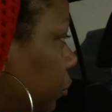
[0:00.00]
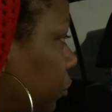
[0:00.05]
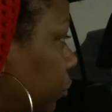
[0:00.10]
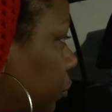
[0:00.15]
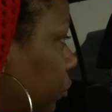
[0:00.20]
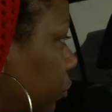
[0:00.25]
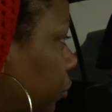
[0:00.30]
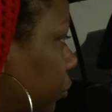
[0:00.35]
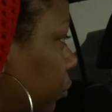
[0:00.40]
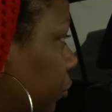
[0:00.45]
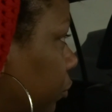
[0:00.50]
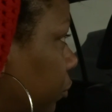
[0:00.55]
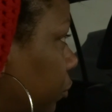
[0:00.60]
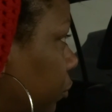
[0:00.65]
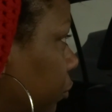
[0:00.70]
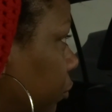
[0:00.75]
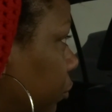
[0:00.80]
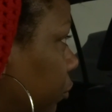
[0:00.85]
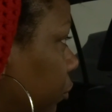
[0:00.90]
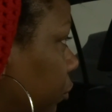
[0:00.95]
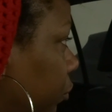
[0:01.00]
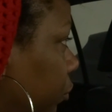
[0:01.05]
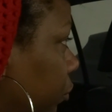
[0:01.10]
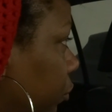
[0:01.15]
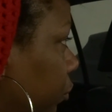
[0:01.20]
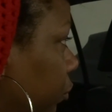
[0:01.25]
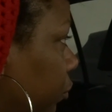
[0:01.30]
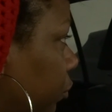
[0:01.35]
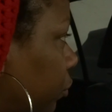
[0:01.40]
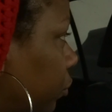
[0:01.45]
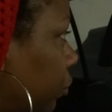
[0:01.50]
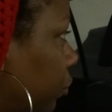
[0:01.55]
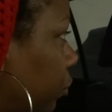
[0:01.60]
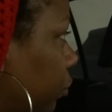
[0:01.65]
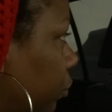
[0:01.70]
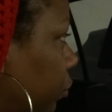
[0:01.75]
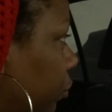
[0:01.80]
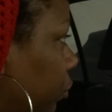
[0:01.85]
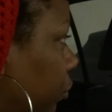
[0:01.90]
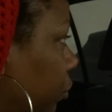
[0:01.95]
What's gonna What's gonna happen when I get
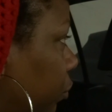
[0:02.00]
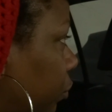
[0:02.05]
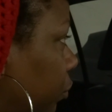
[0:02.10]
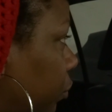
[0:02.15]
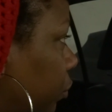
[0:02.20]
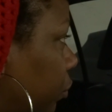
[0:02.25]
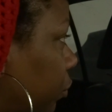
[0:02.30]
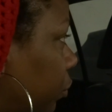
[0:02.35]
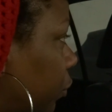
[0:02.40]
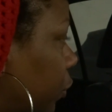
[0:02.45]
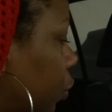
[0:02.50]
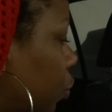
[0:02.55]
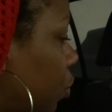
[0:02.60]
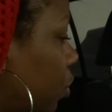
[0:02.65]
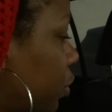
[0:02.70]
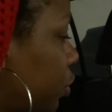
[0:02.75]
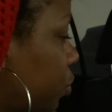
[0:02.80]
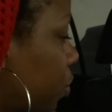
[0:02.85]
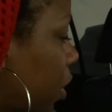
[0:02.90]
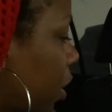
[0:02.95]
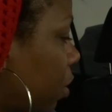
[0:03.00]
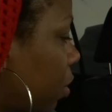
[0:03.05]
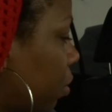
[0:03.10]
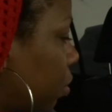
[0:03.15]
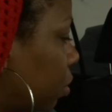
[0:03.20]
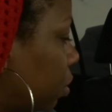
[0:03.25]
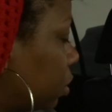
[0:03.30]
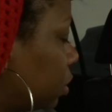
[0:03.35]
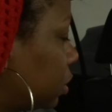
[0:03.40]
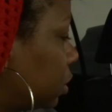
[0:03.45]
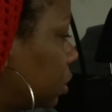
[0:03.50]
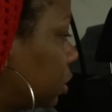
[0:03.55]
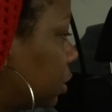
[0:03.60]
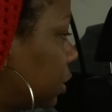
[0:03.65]
old? Well, you are old.